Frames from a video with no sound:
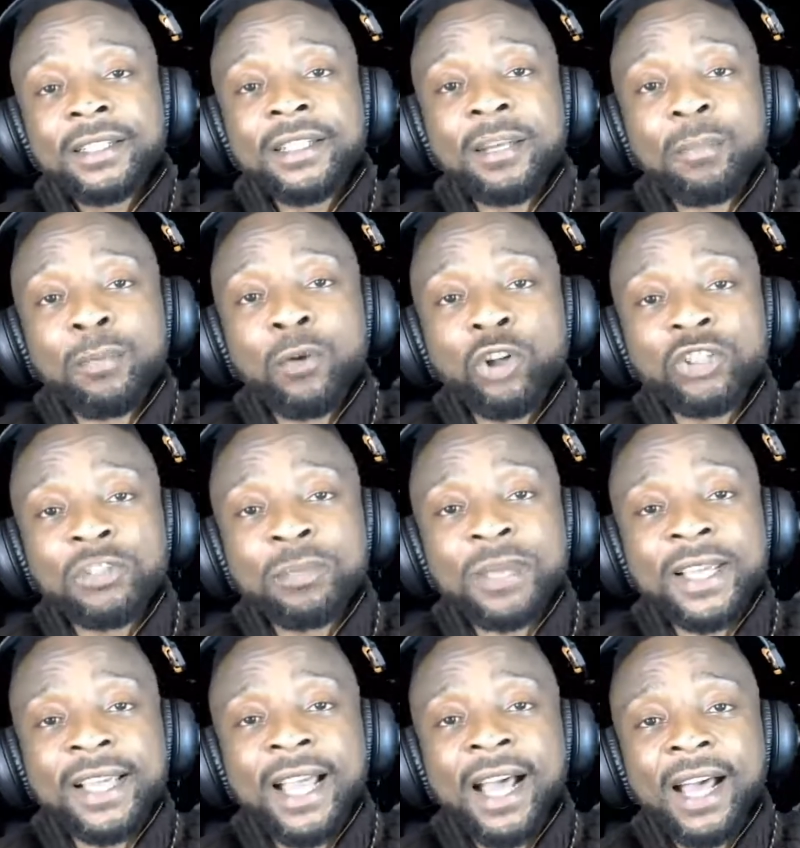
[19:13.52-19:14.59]
plot
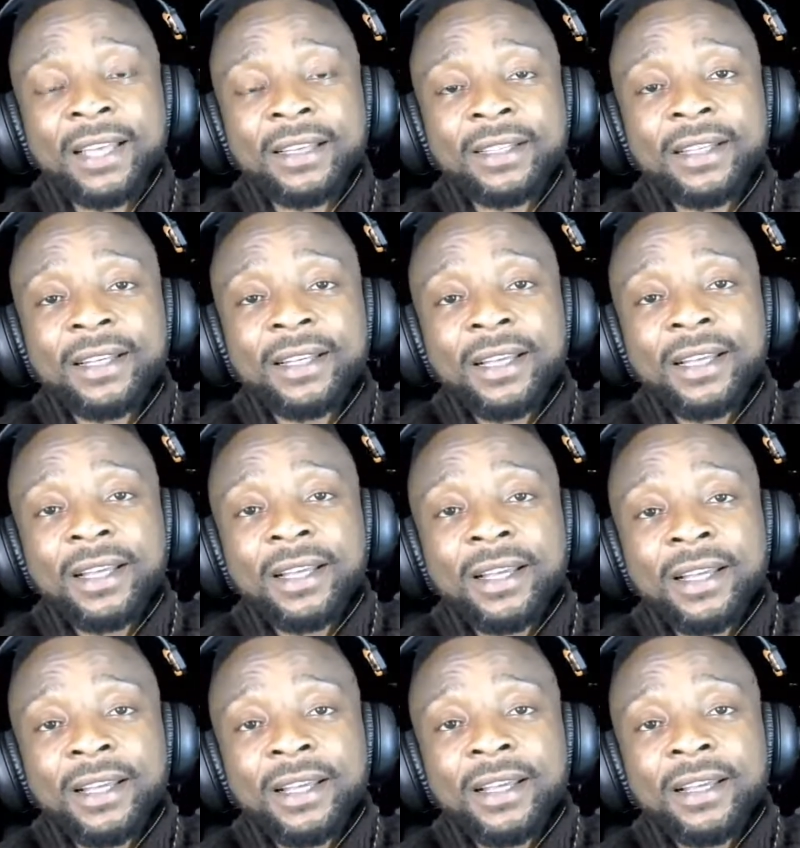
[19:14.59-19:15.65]
began.
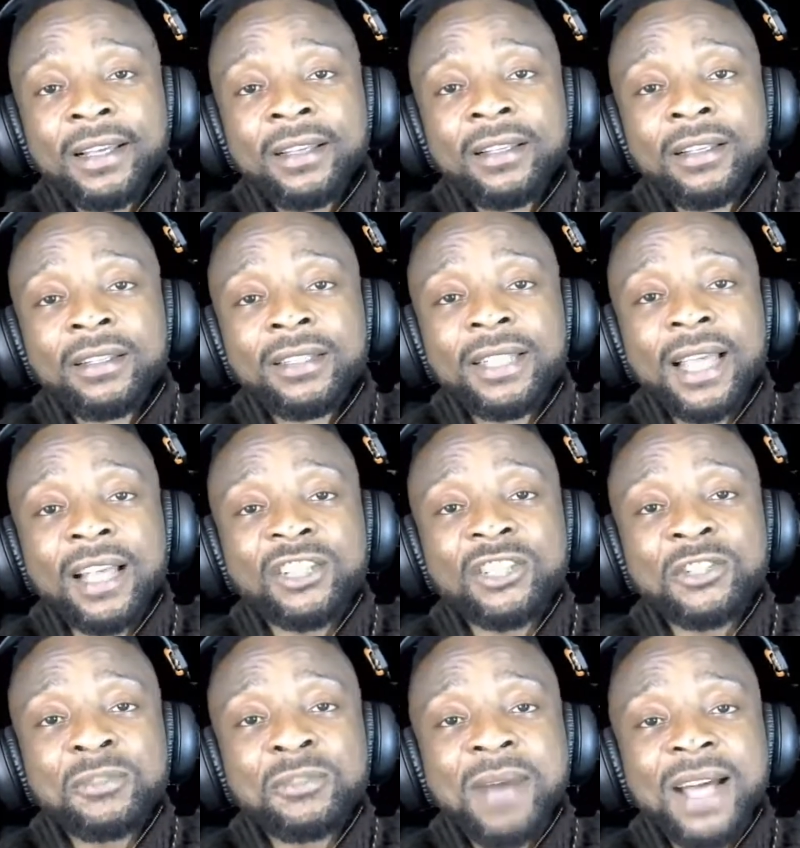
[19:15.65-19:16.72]
They are
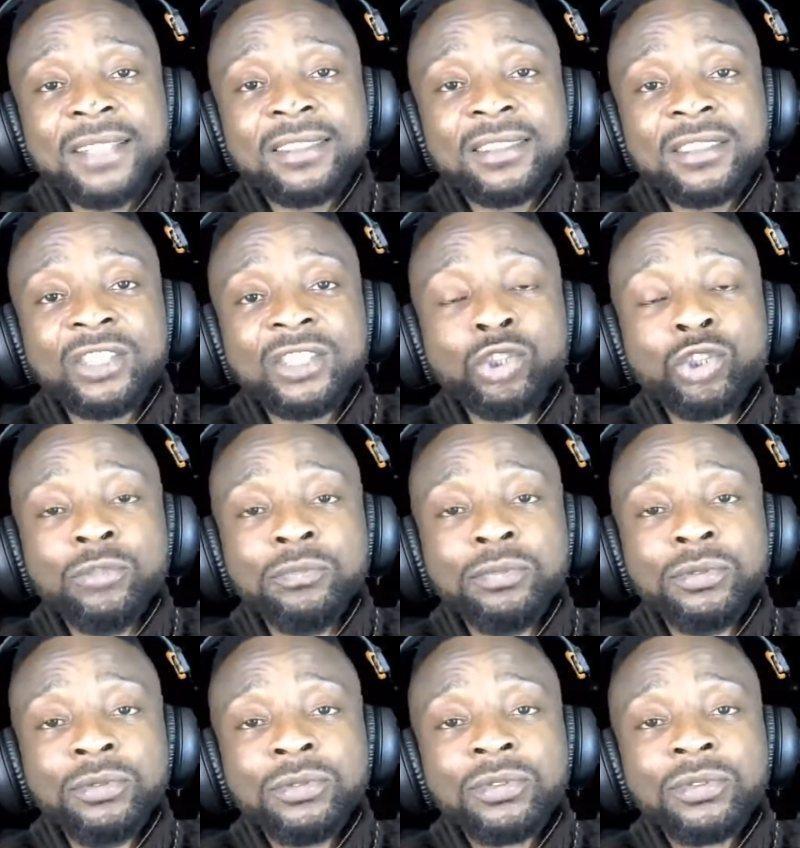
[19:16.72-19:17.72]
smart Tinubu,